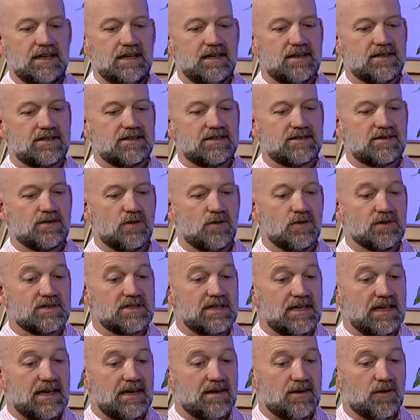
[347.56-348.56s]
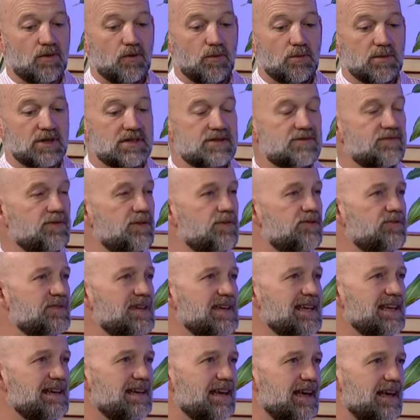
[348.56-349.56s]
It's altogether almost
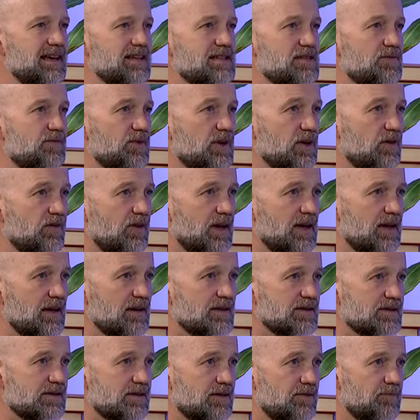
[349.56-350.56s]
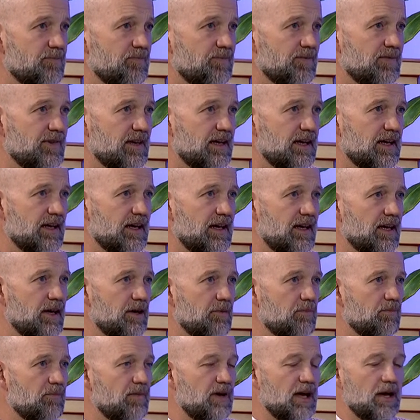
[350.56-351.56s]
15 active ingredients.
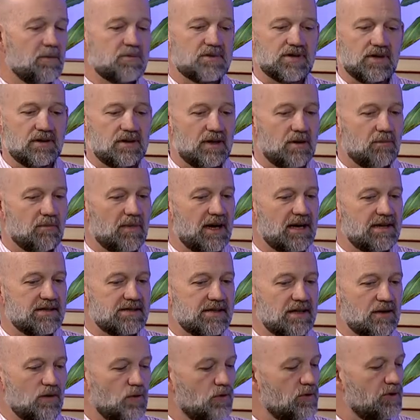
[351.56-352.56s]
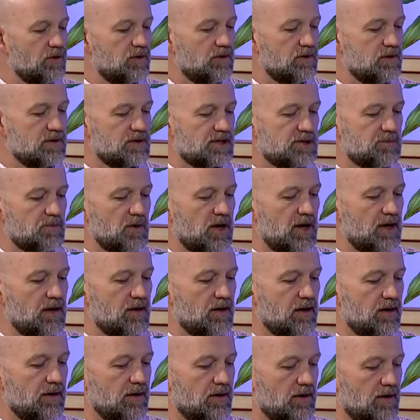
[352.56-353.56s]
Absolutely amazing. All you do is spray it
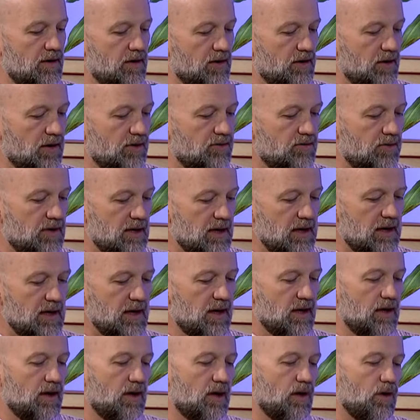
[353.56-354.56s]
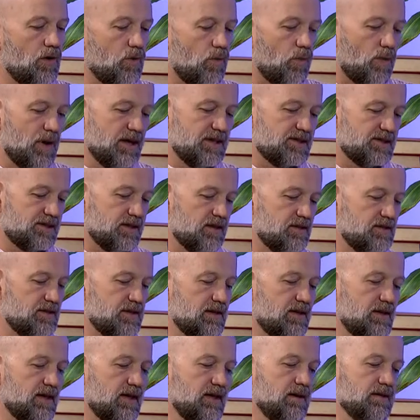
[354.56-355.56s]
on literally once
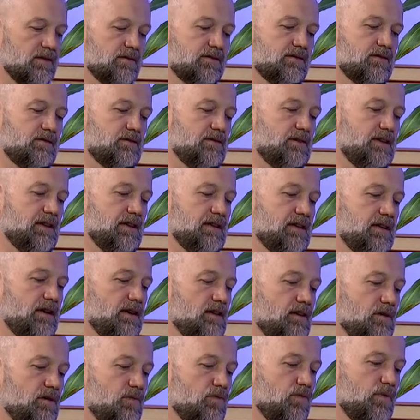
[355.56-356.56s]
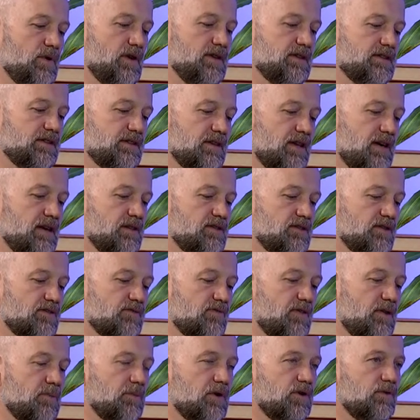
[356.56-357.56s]
onto the nails, like that, once, and
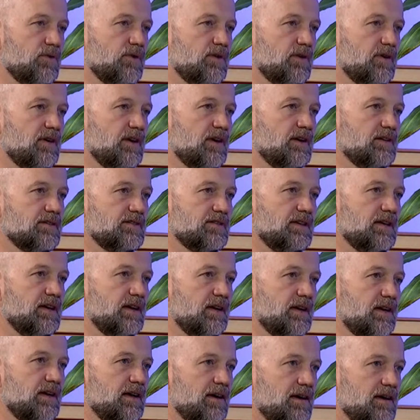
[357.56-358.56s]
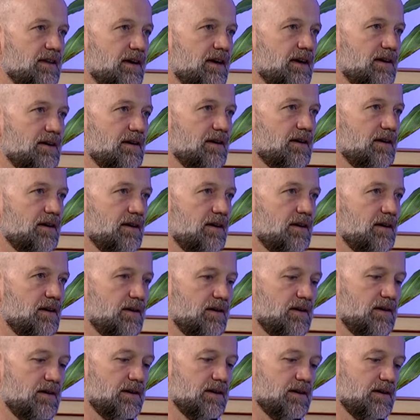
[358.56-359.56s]
just rub it with your nails together like that,
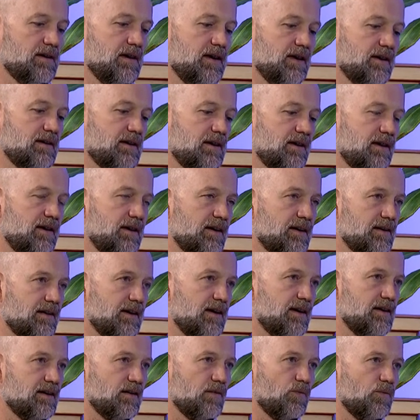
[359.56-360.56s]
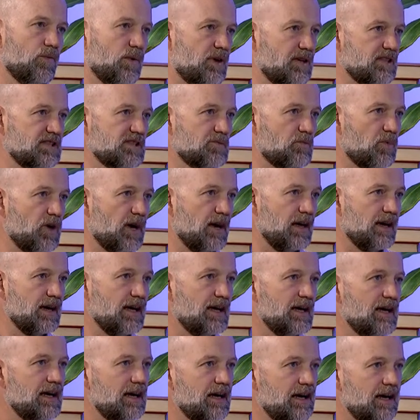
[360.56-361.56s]
like that, and like that. One spray.
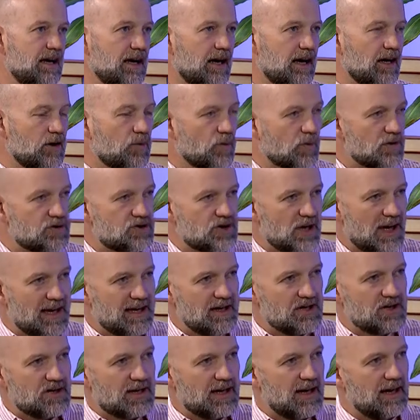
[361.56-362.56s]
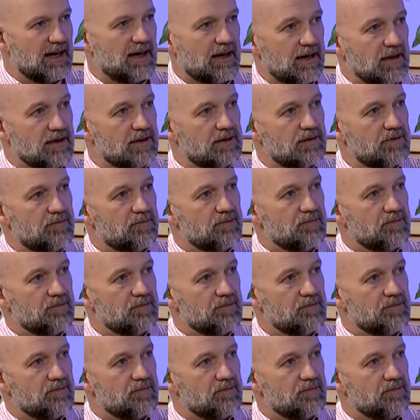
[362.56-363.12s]
It will change color